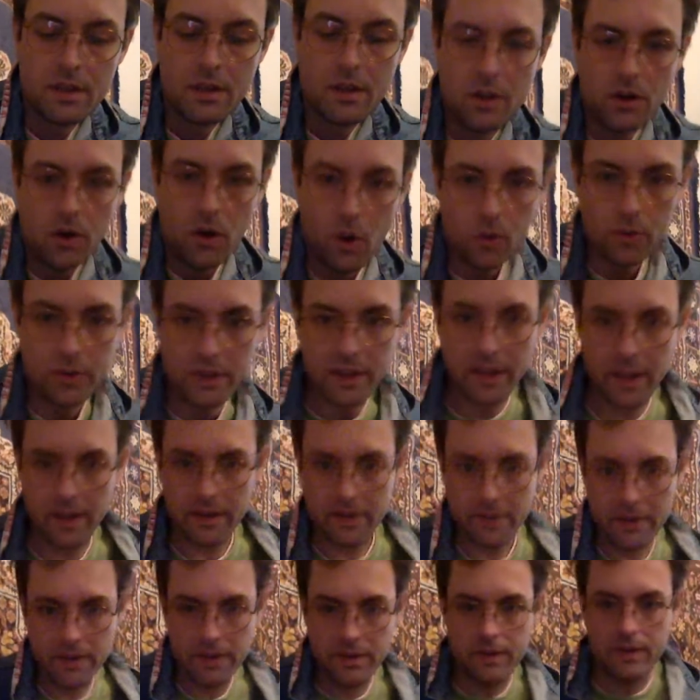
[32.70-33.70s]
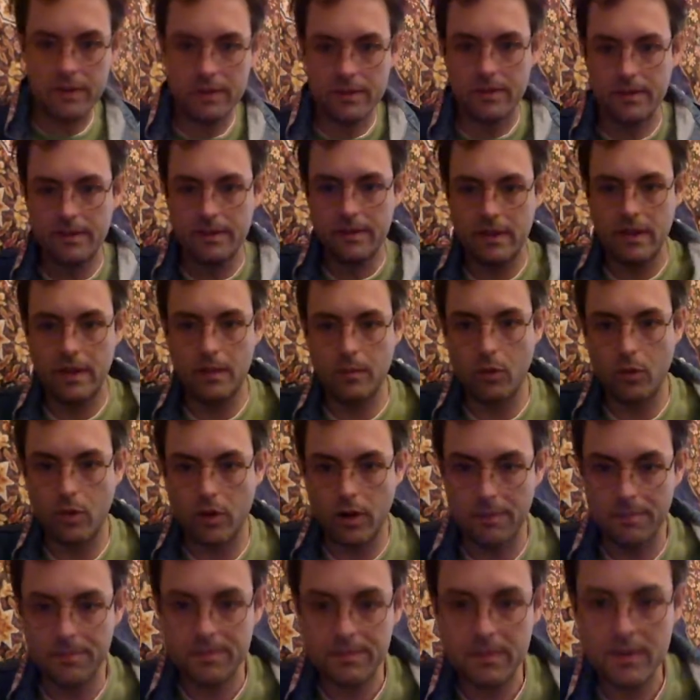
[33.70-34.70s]
holding it
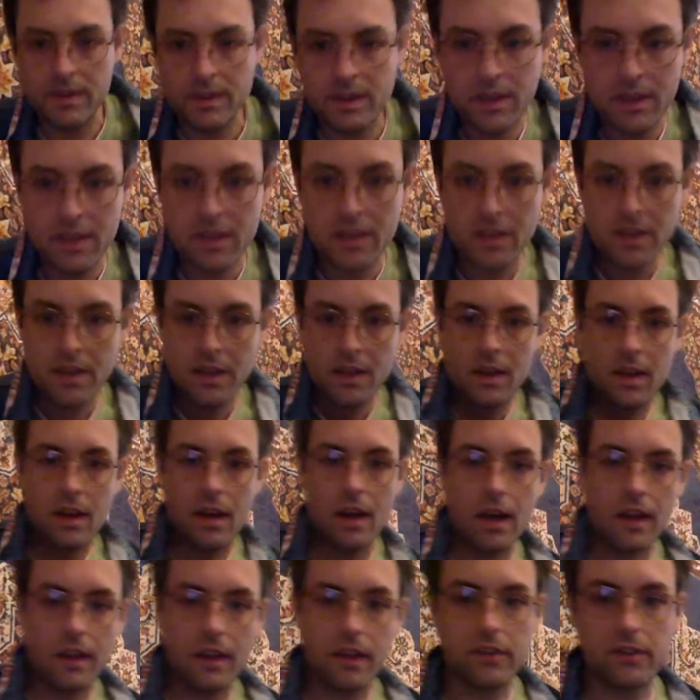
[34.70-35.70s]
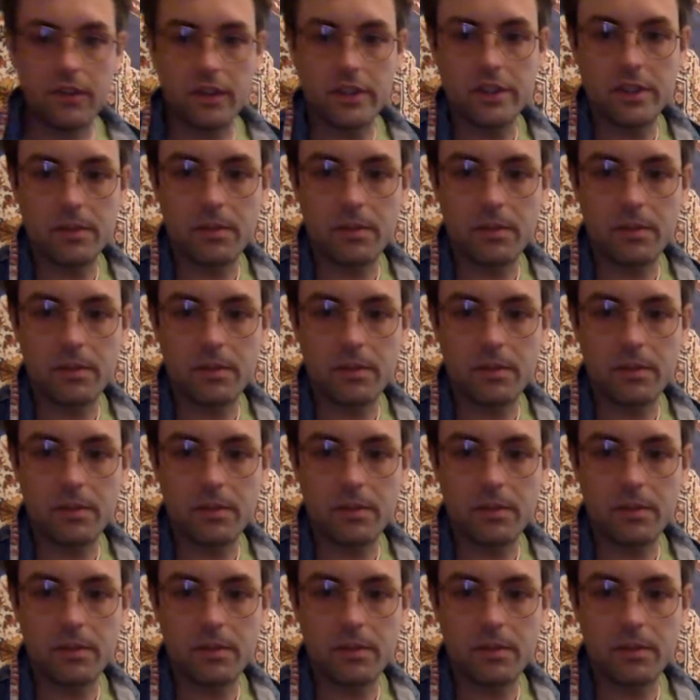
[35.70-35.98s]
anymore. I guess I should